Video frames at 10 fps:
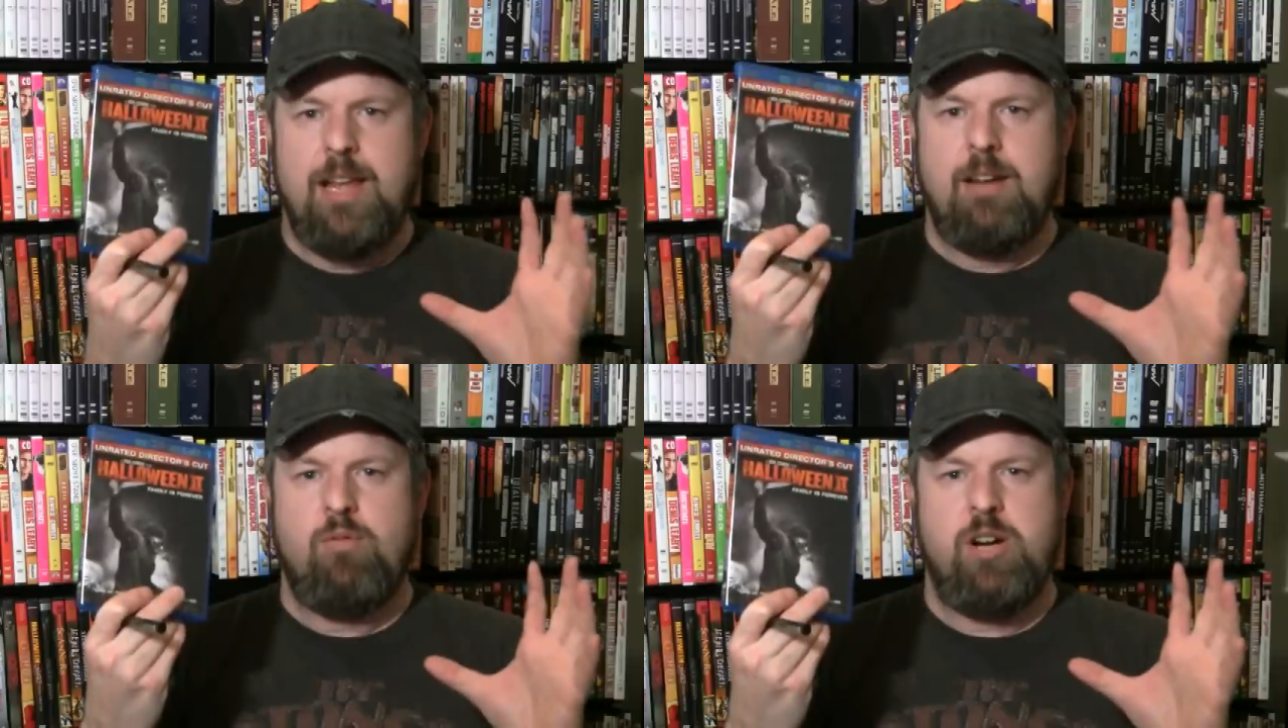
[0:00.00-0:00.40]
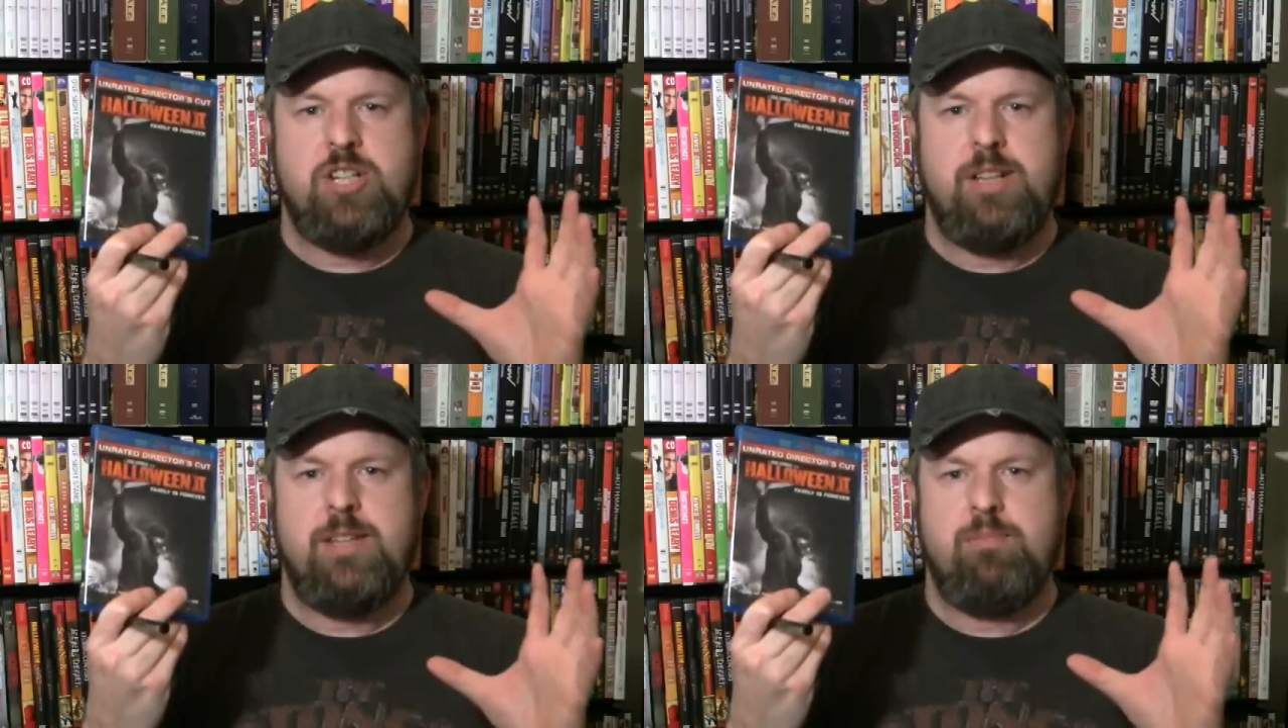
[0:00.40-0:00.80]
out of
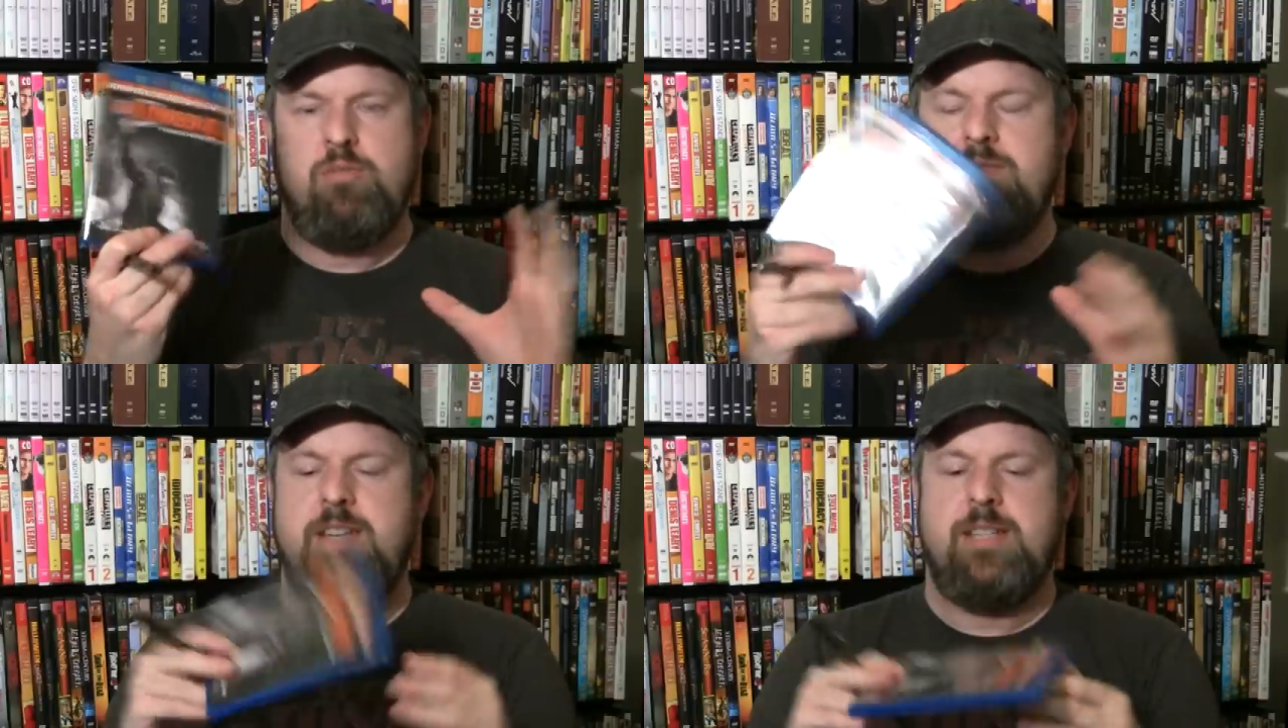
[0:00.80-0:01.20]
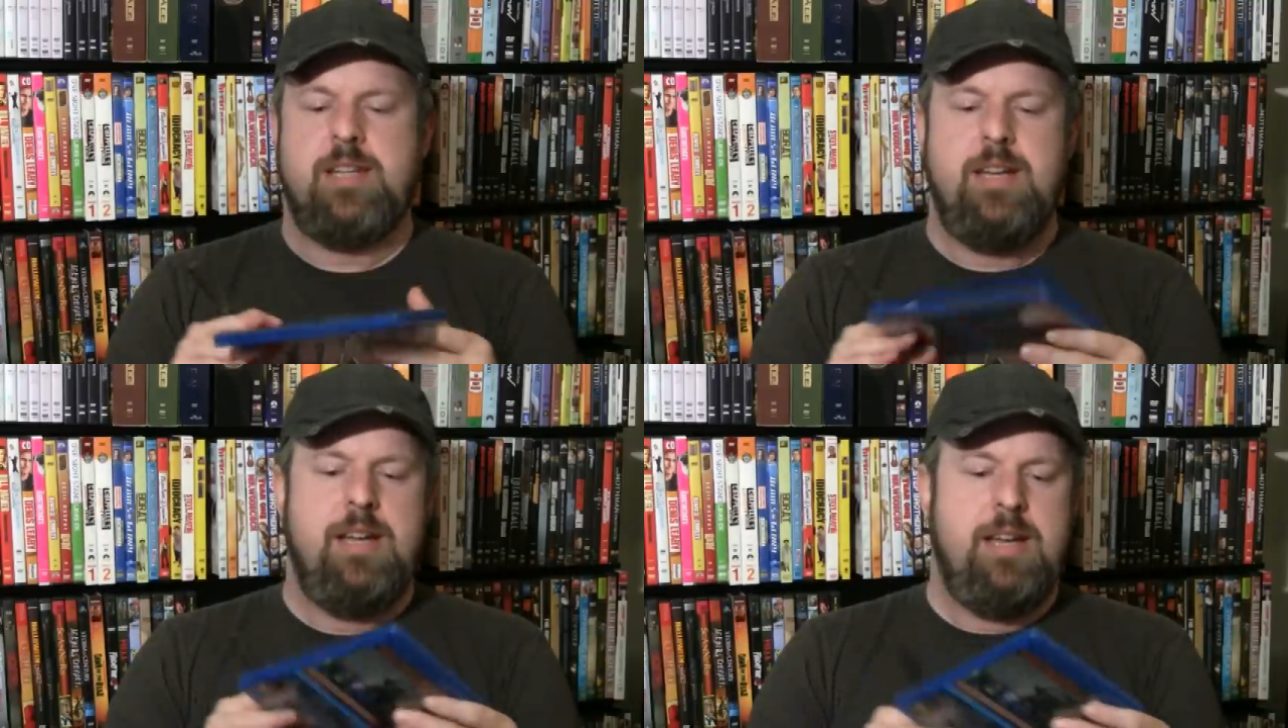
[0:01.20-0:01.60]
watching these
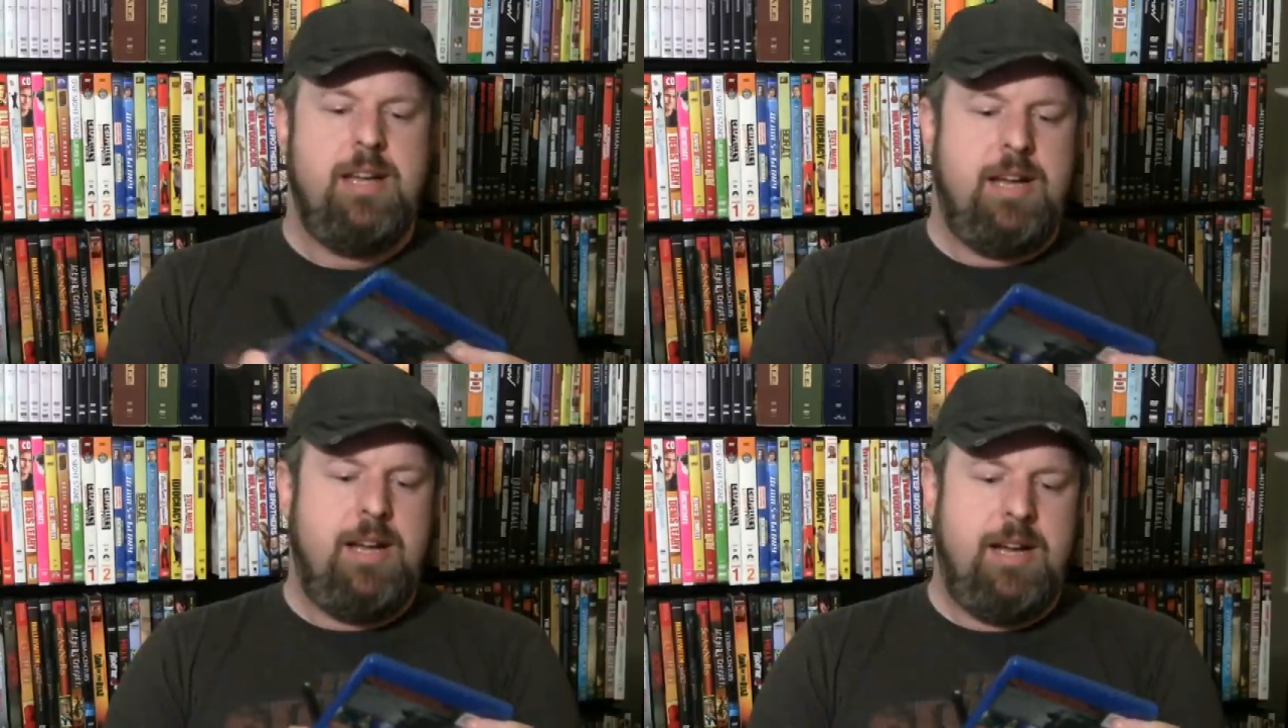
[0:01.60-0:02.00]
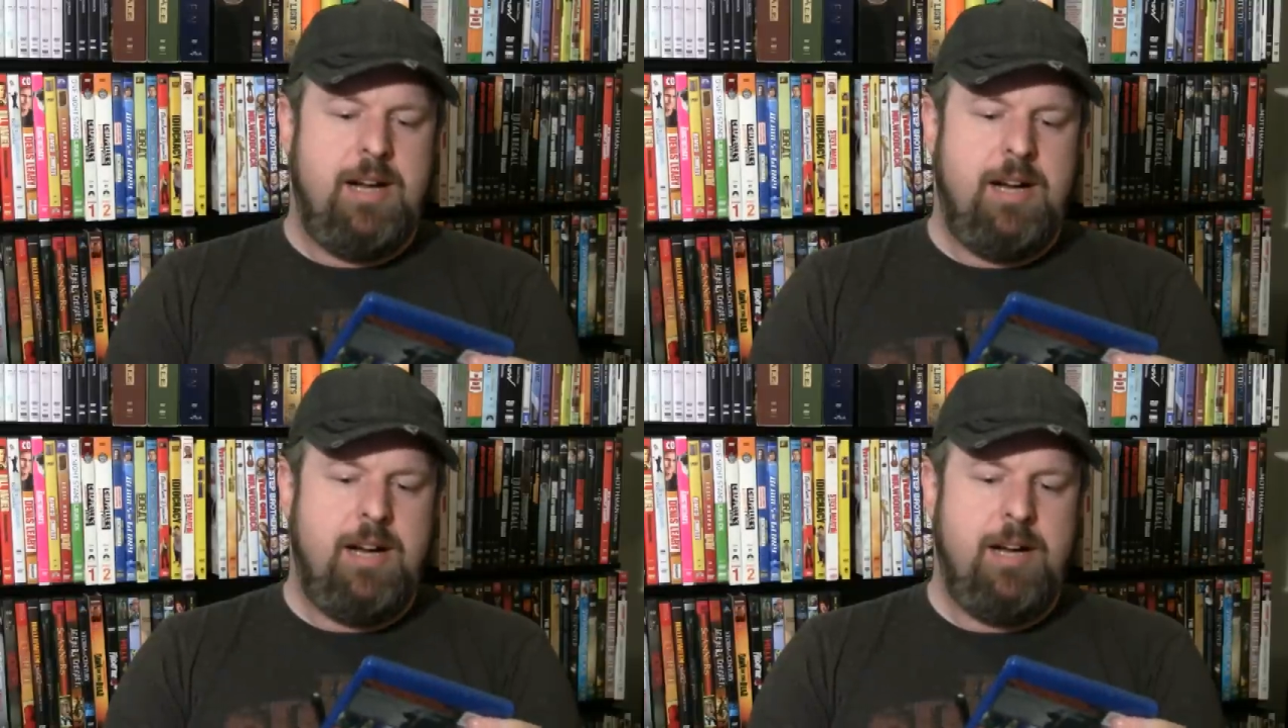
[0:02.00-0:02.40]
movies.
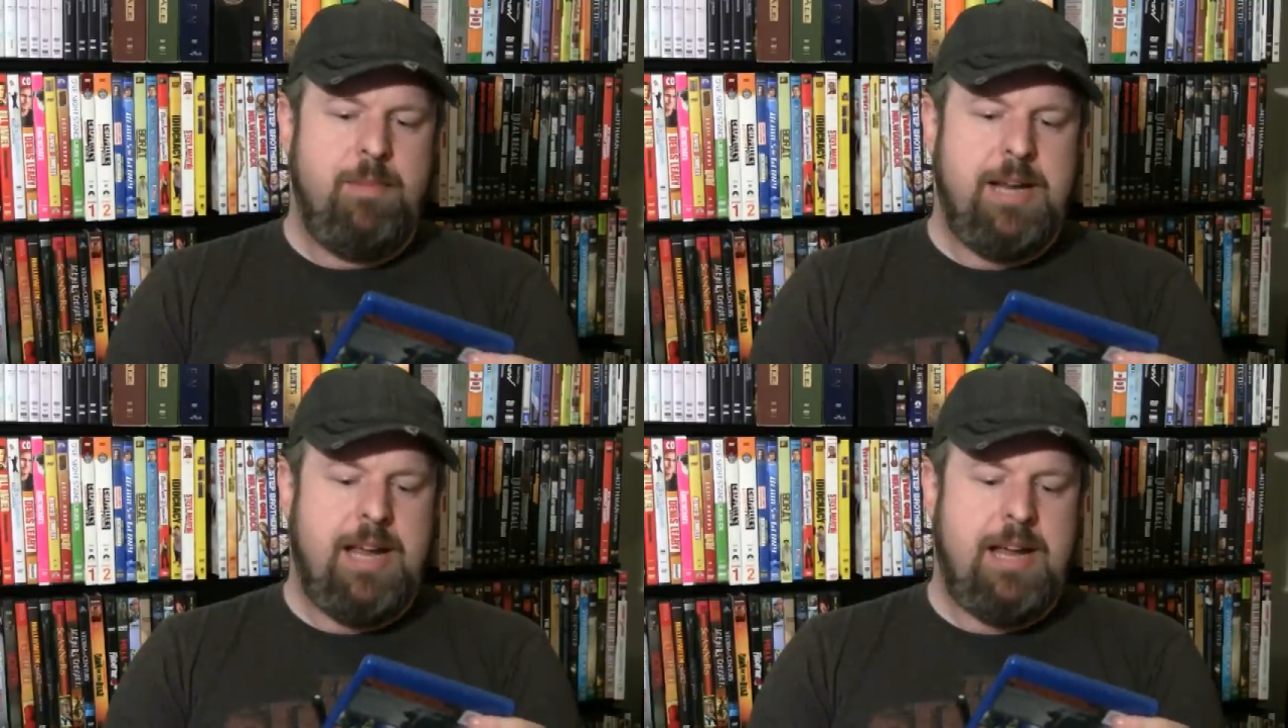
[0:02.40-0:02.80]
And